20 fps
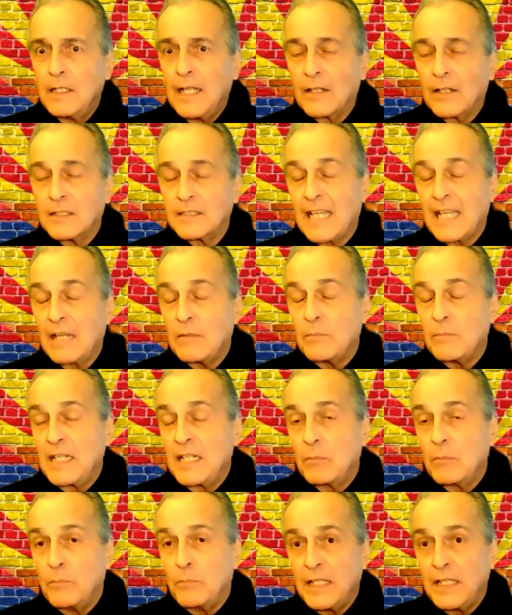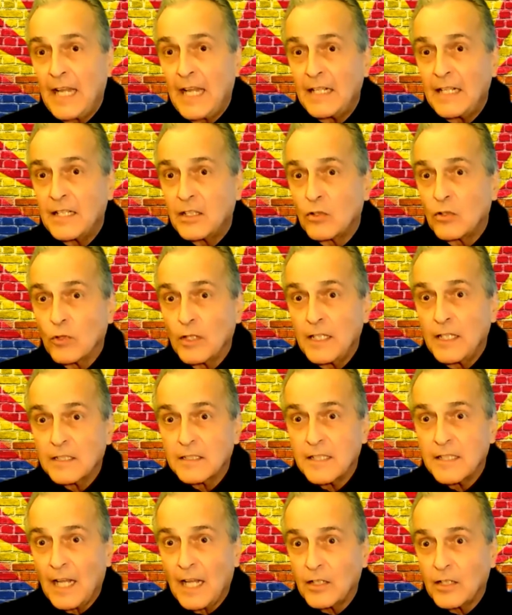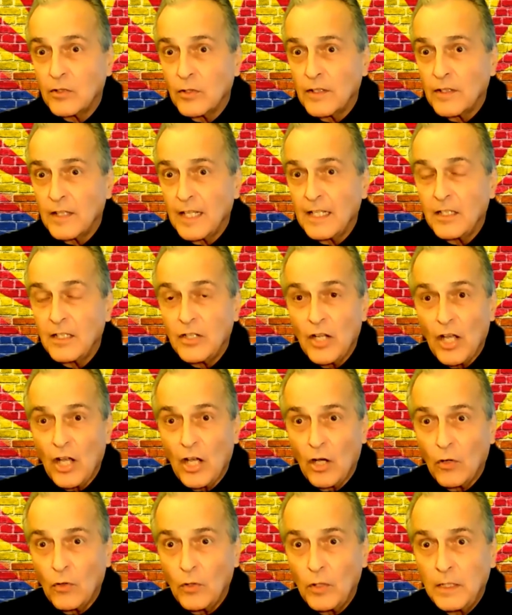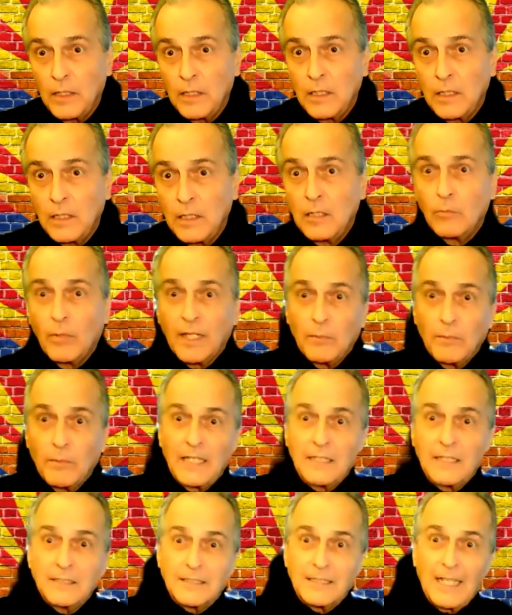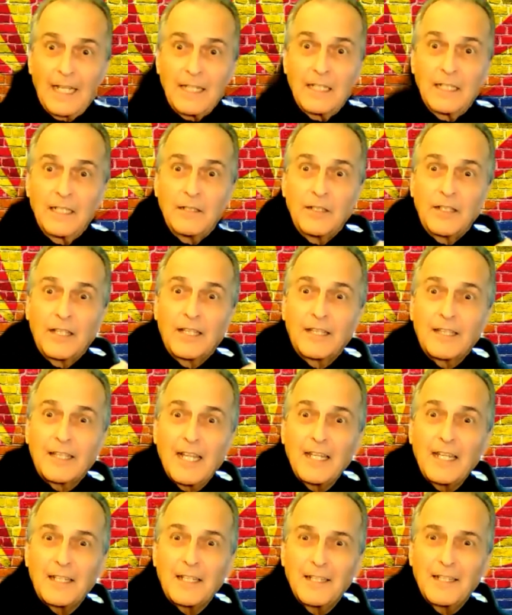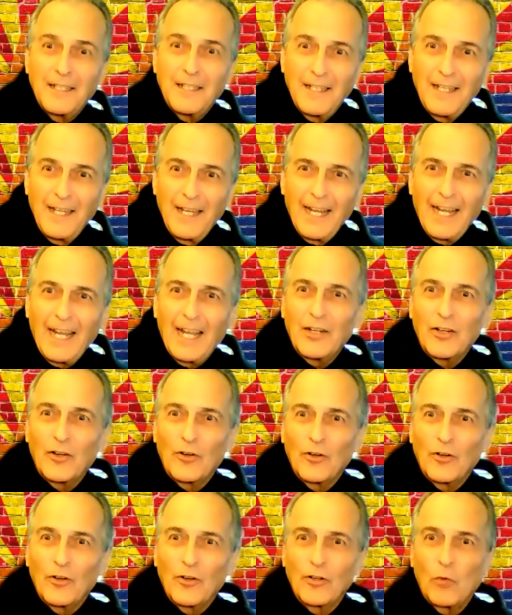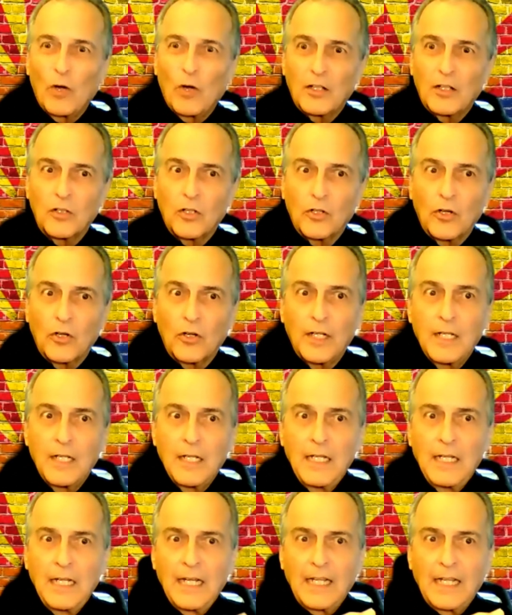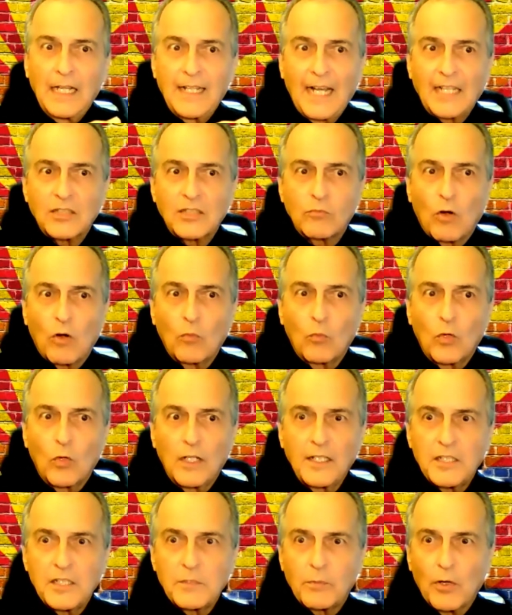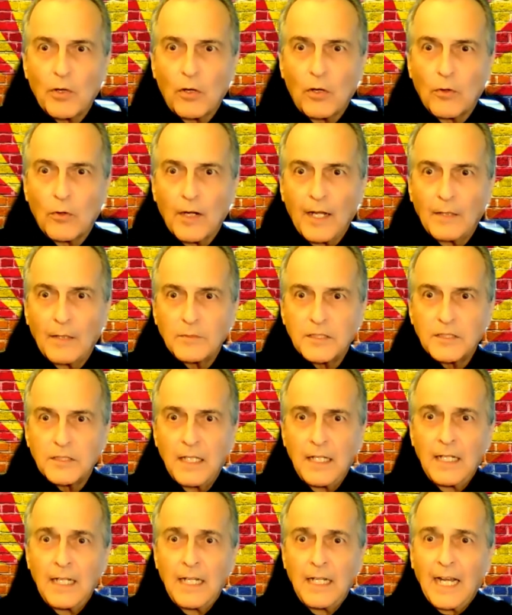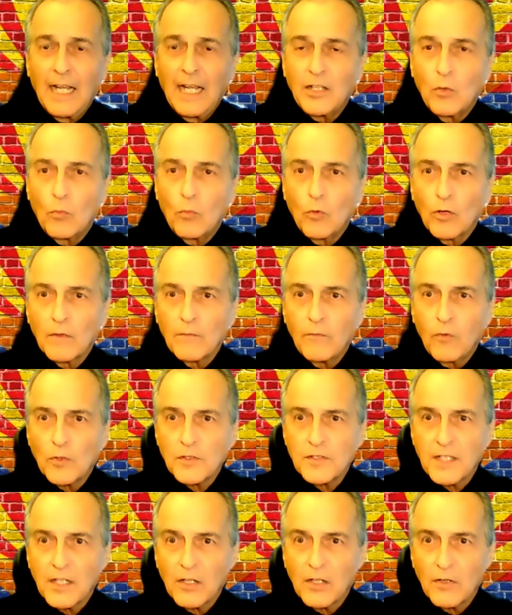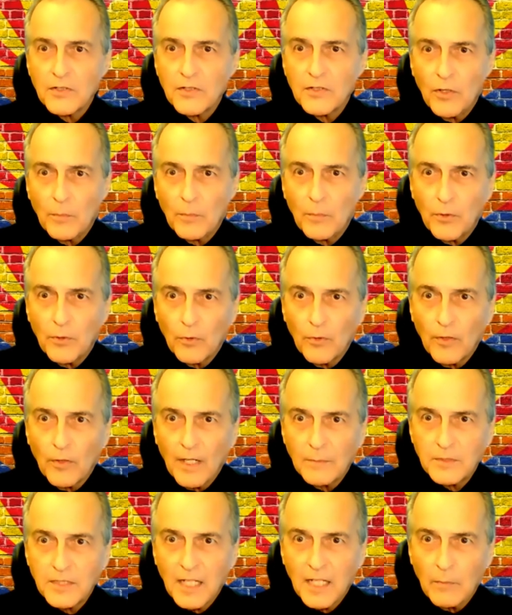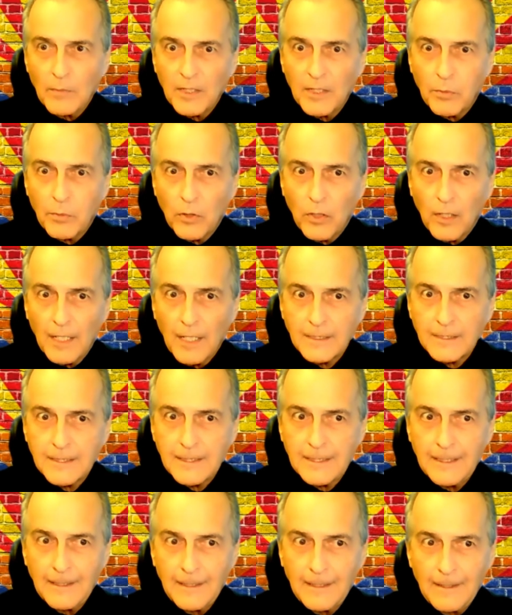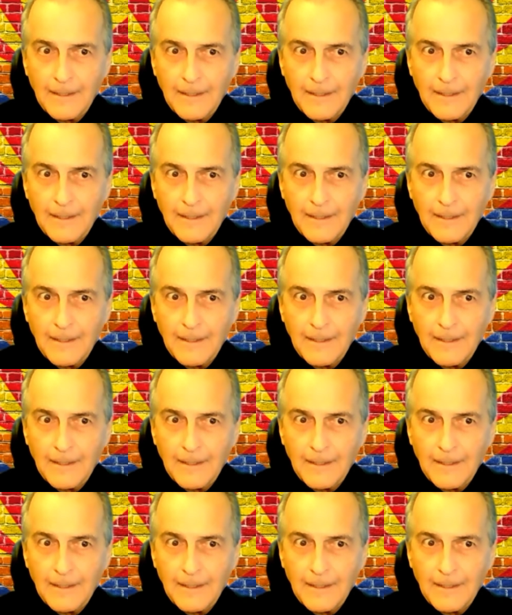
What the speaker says: Now, does that mean a BA degree is not a good thing? No, but it means that think and earn while you learn. And that's where Willie's programs and the Workforce Arizona programs come into place.